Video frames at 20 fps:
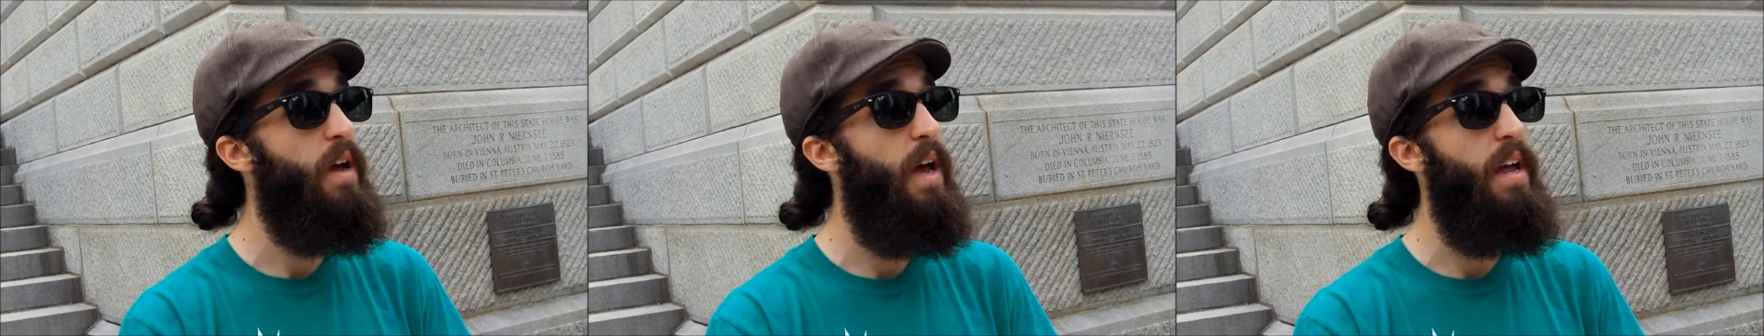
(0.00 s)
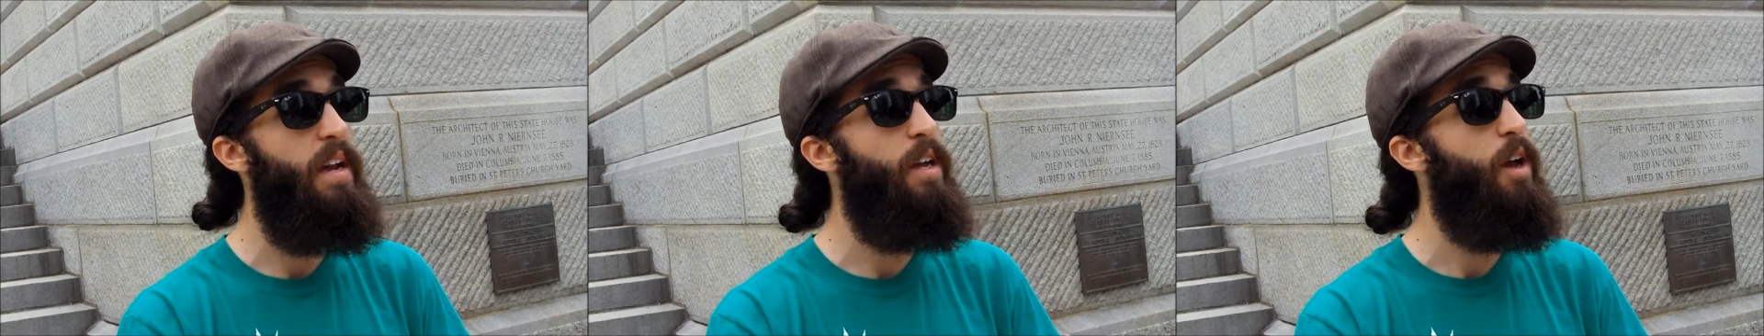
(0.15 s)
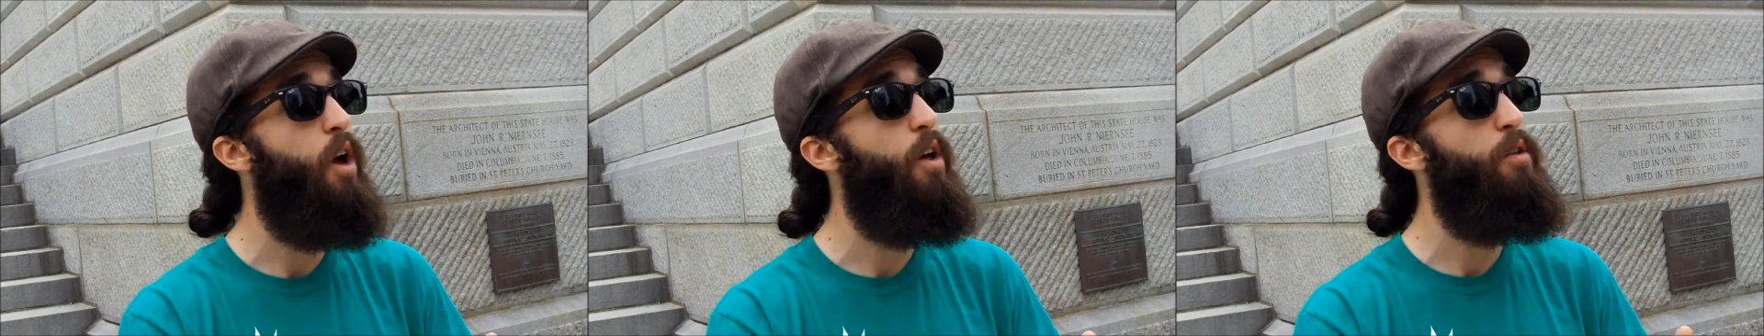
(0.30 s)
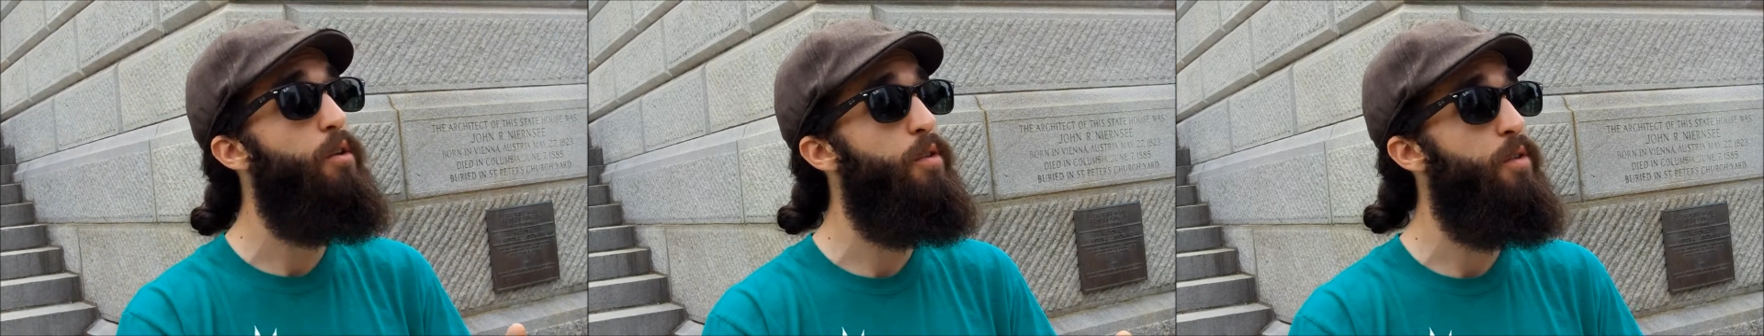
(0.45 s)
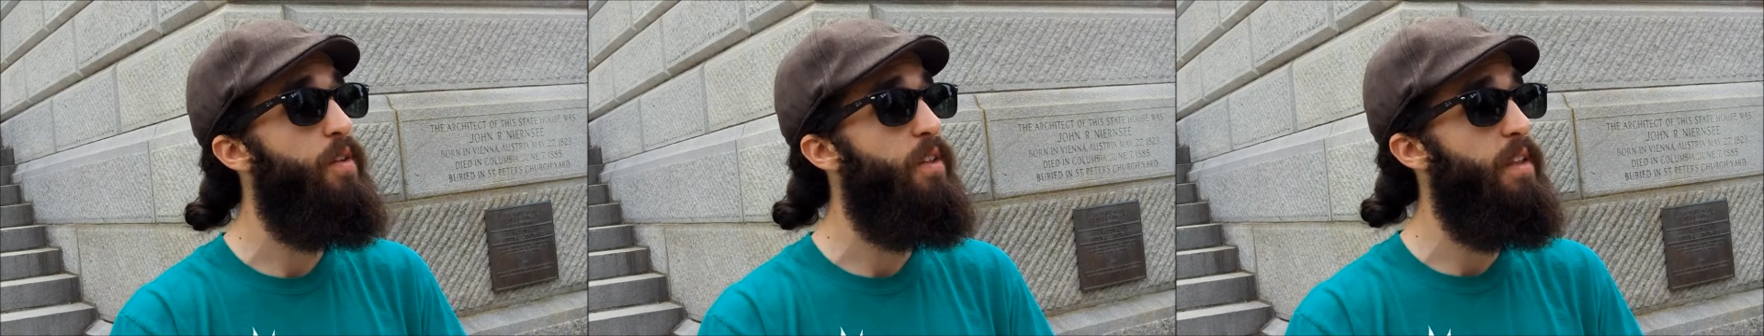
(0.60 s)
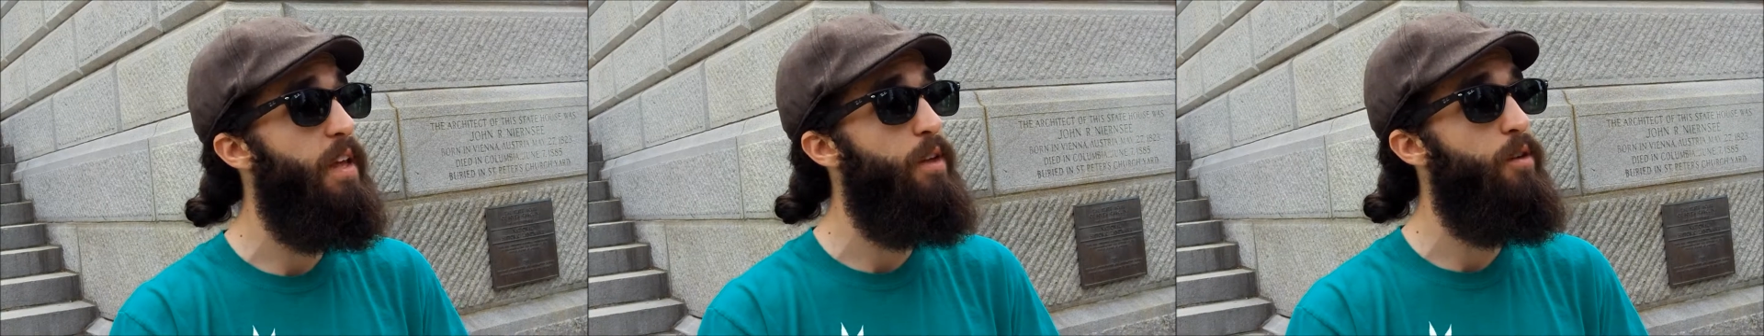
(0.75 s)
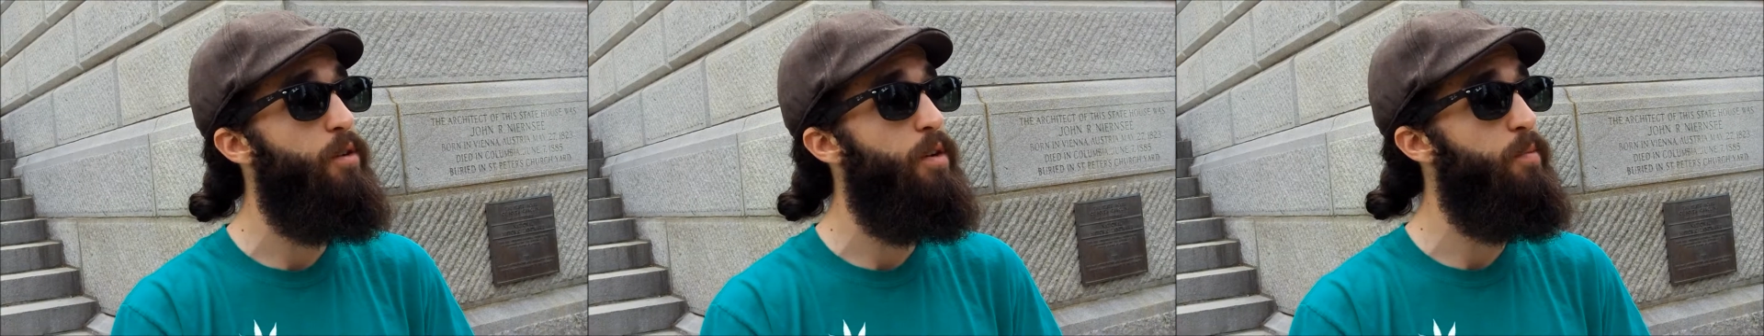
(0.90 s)
any other thing
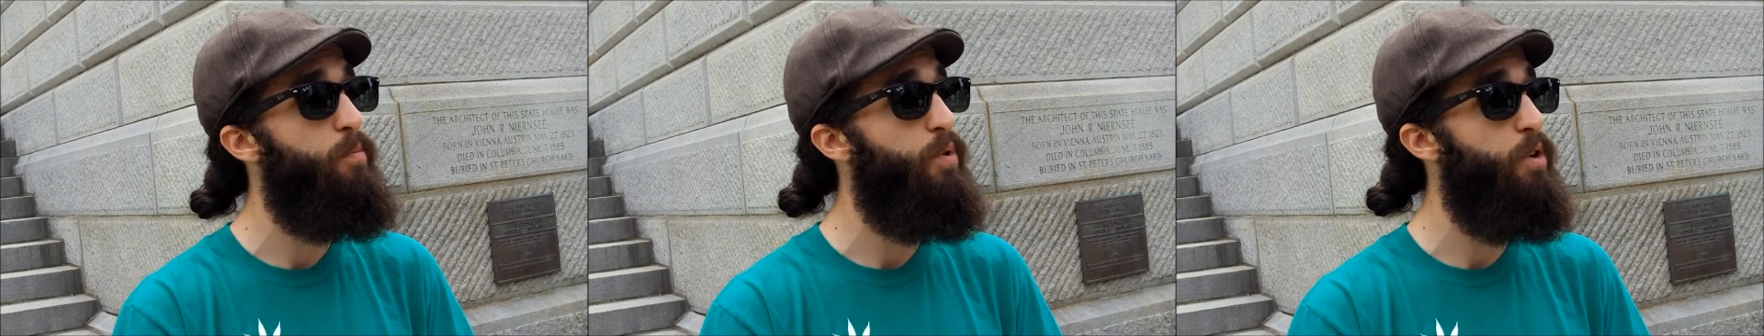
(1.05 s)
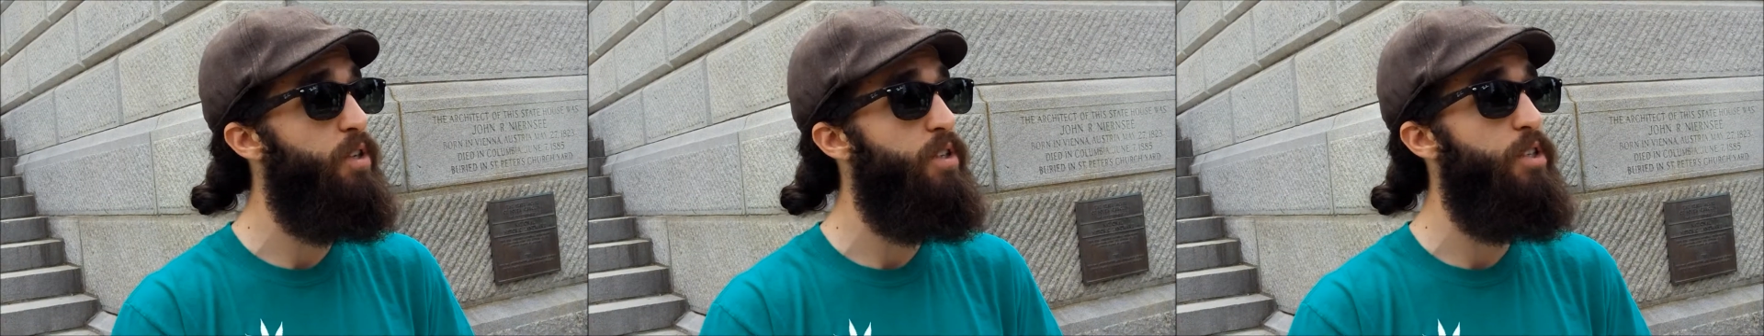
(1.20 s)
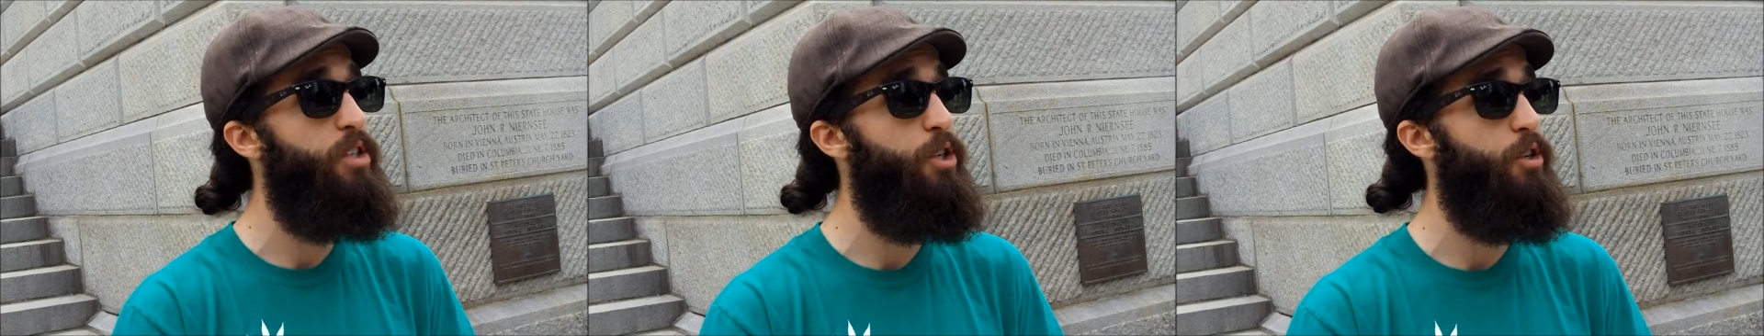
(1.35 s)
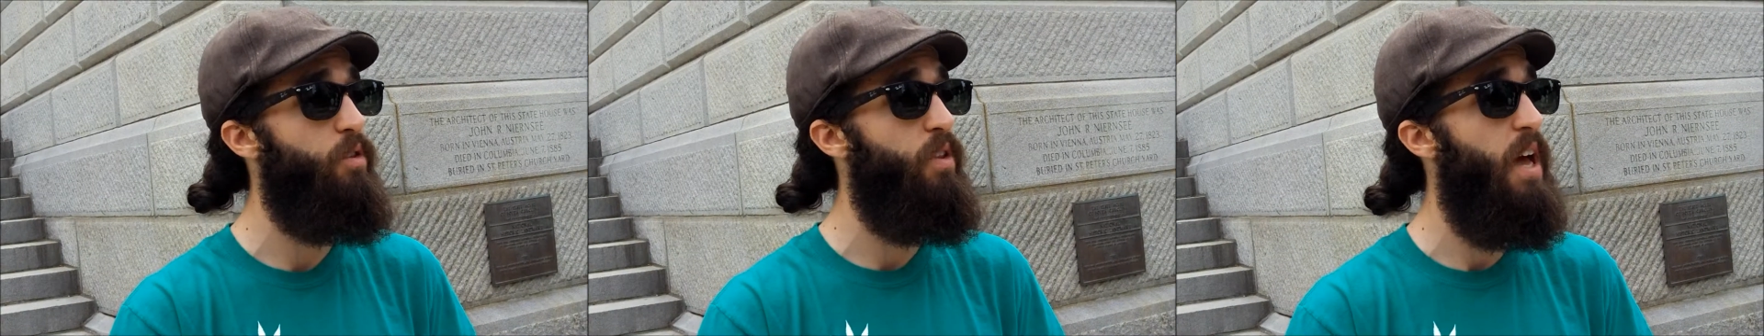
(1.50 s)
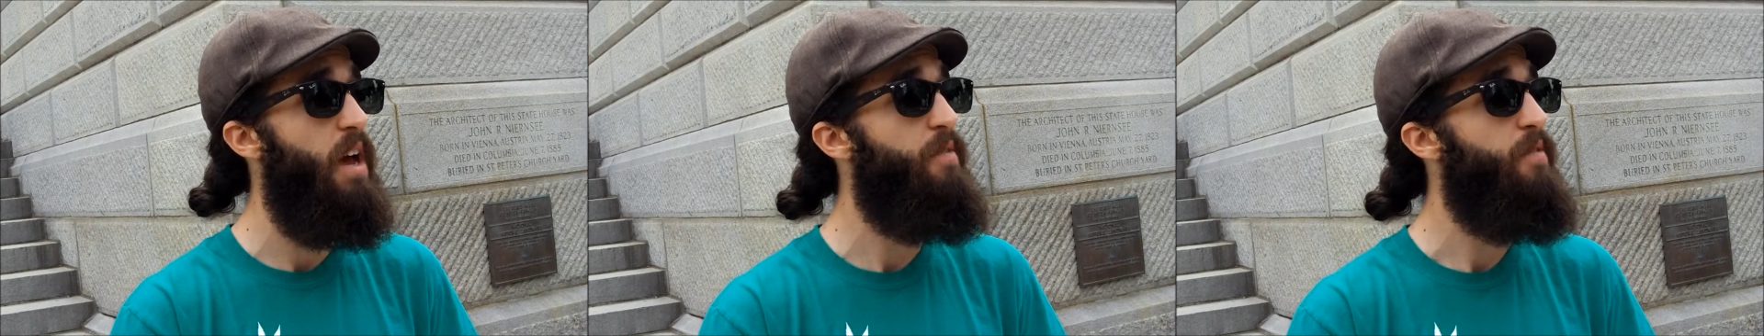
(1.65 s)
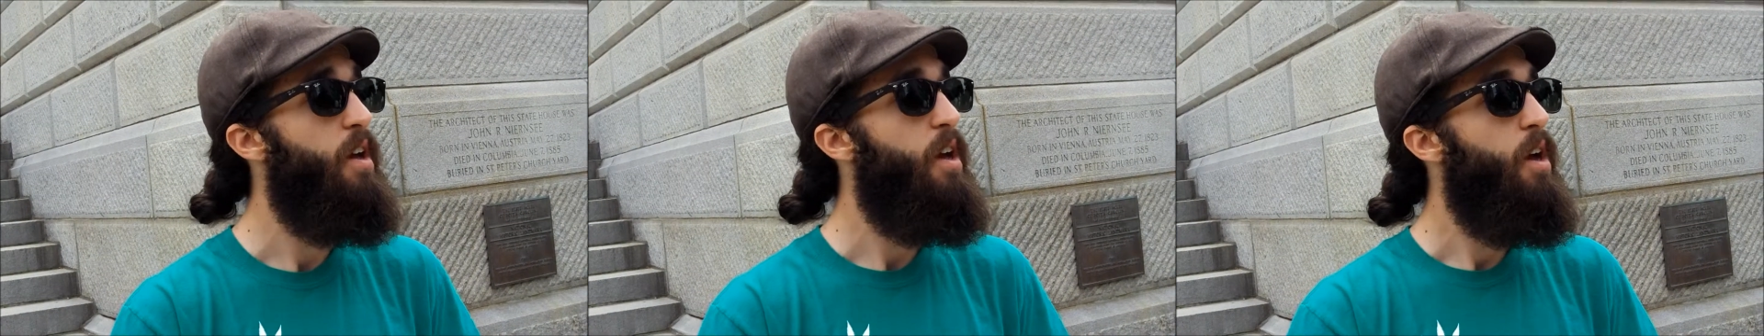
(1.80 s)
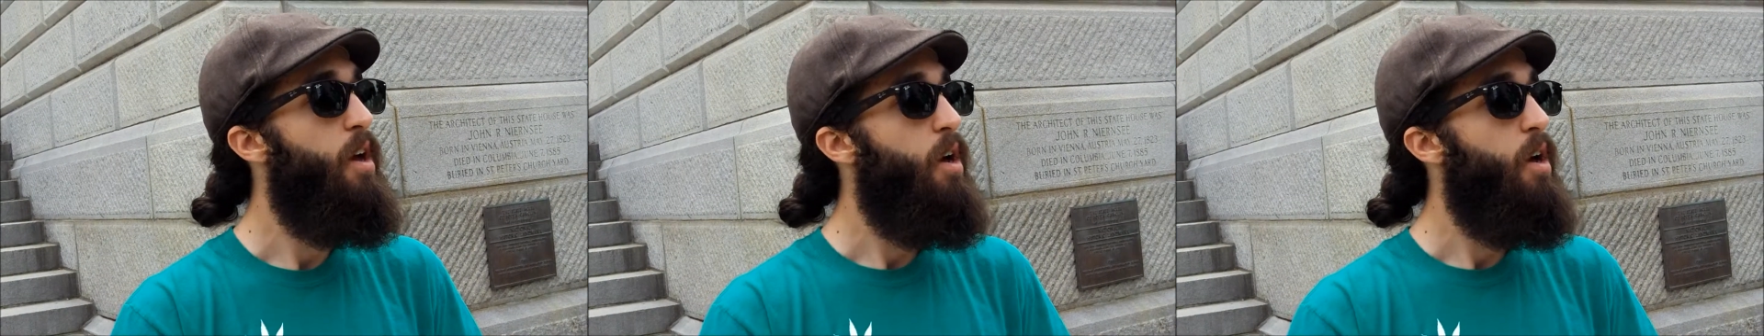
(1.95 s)
that you put into your life,